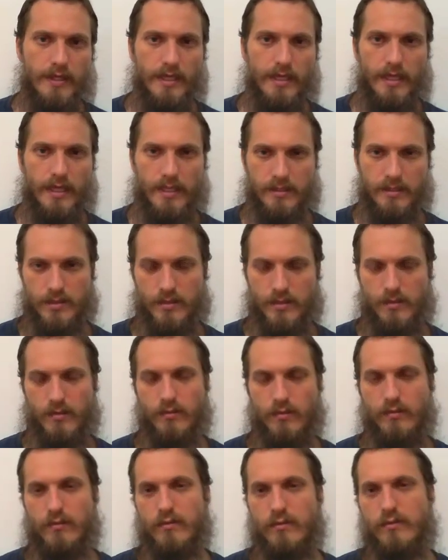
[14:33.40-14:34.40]
And
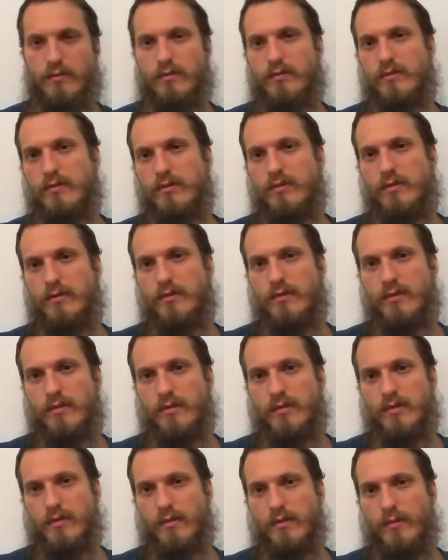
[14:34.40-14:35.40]
so
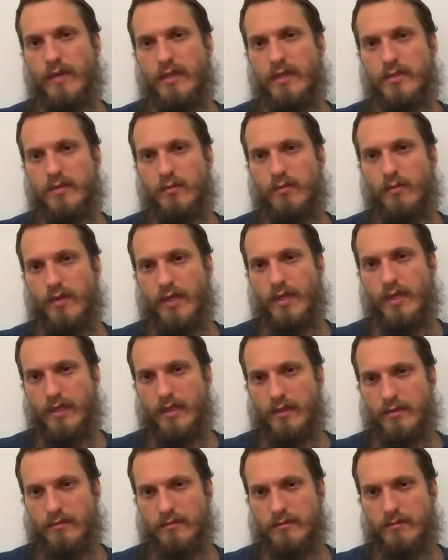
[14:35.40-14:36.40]
the best
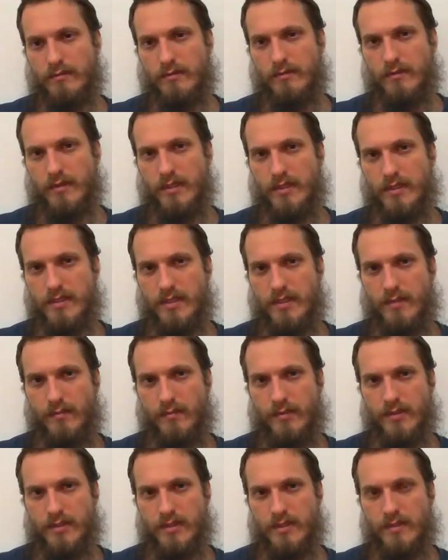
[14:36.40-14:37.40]
way, the
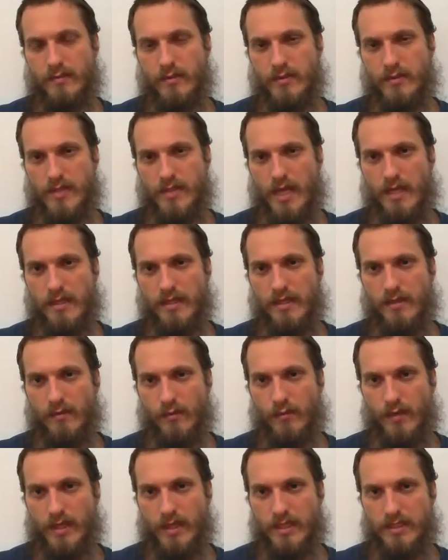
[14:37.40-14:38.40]
simplest and most elegant
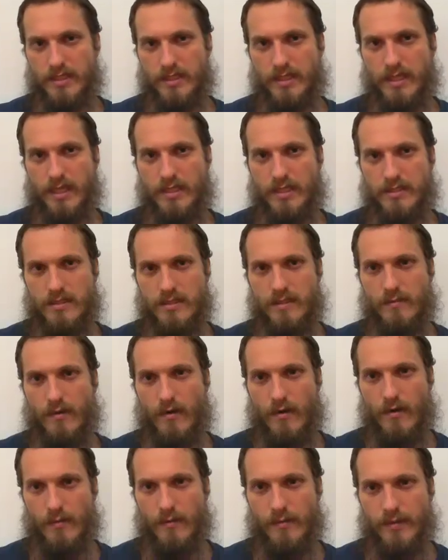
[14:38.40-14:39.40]
way to get some
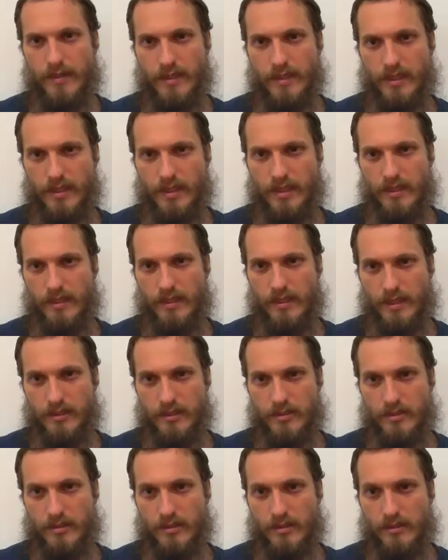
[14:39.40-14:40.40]
harmony and
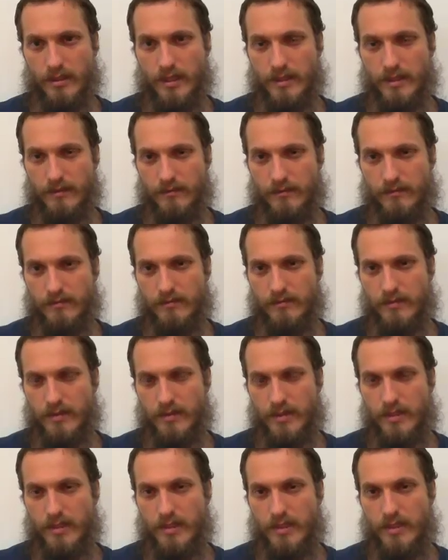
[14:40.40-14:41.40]
connection in life
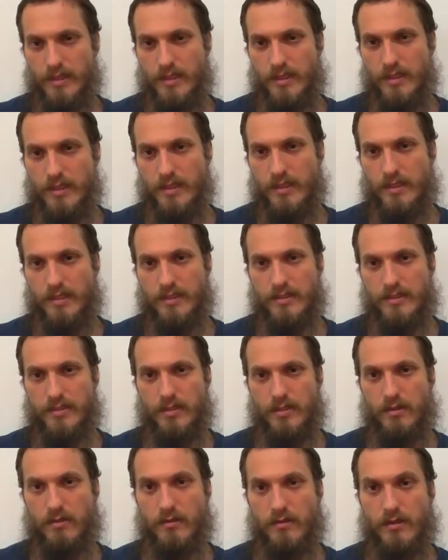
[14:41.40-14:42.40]
is
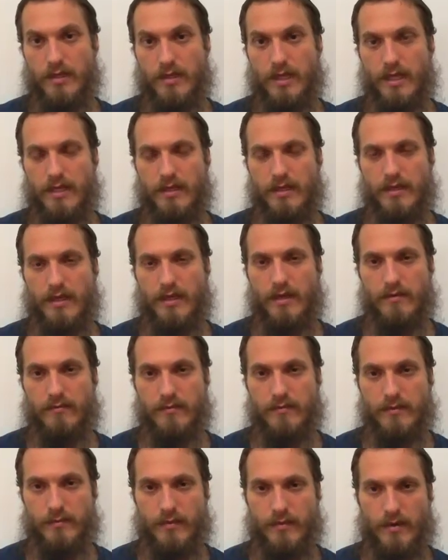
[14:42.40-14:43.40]
to look at
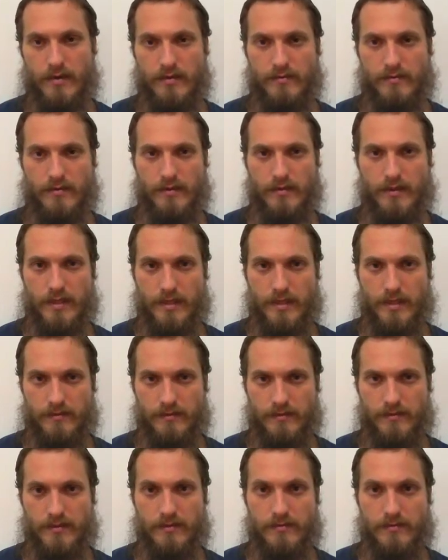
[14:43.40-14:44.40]
every part of our life,
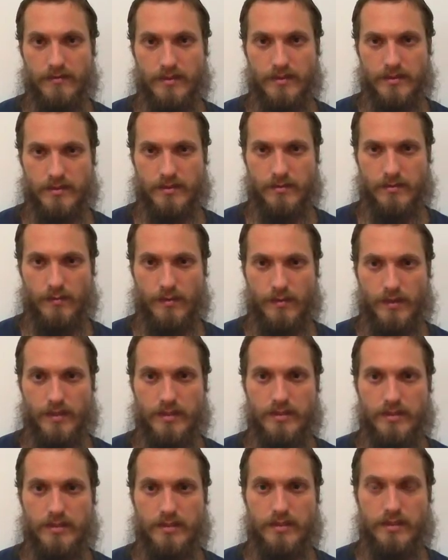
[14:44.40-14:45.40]
the physical
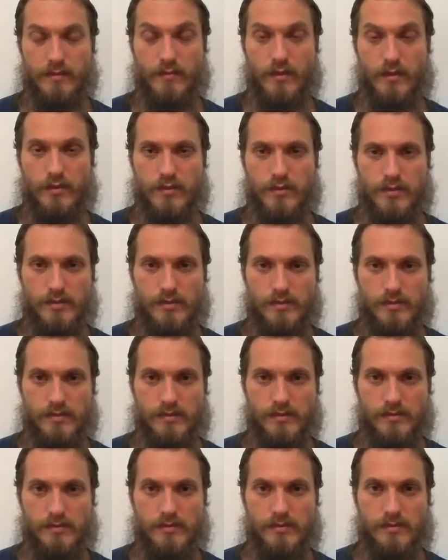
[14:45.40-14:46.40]
parts, the
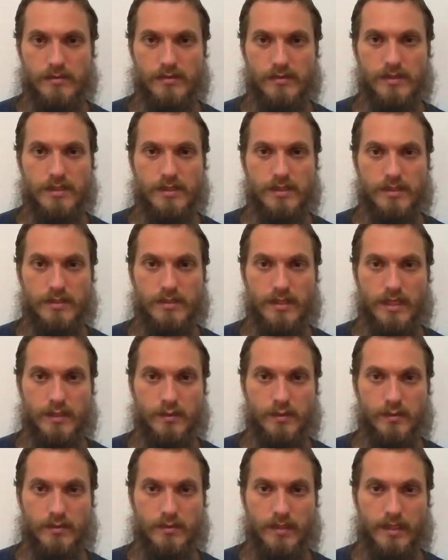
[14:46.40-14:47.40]
emotional, the
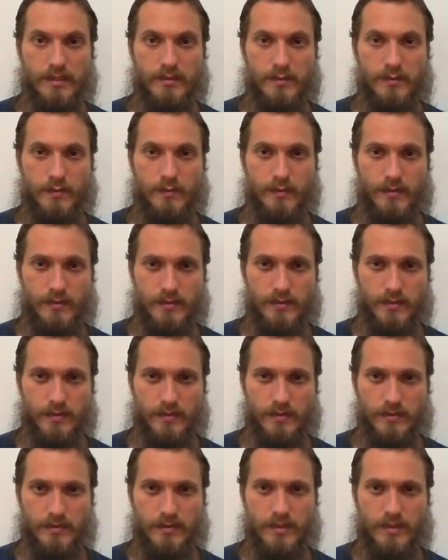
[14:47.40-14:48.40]
intellectual, and the
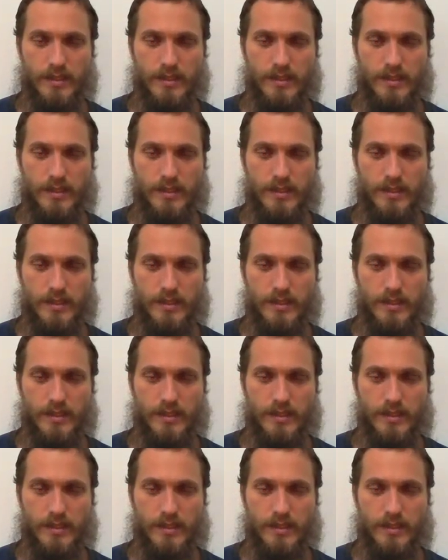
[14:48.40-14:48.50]
spiritual,